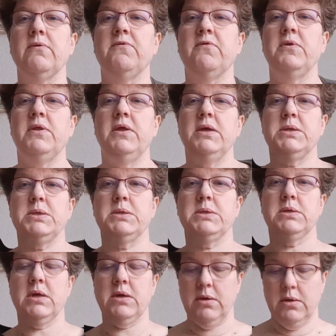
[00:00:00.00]
for
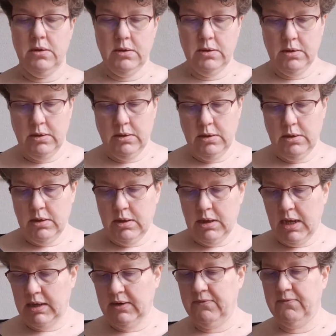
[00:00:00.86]
this
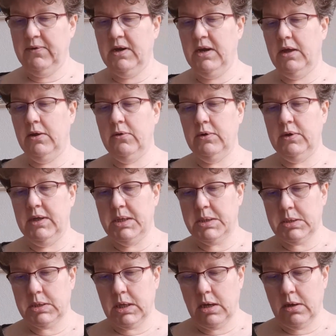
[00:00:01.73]
at a really good
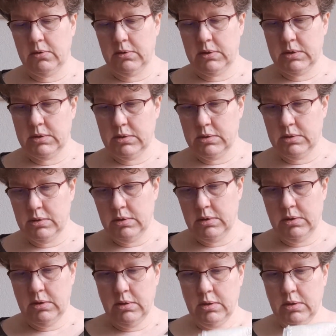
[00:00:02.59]
discount
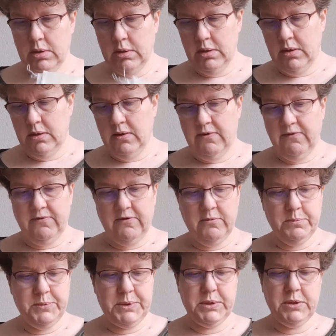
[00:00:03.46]

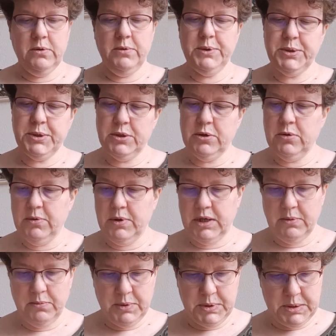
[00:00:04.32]
from so
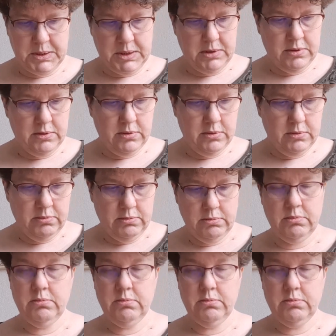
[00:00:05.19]
and it was still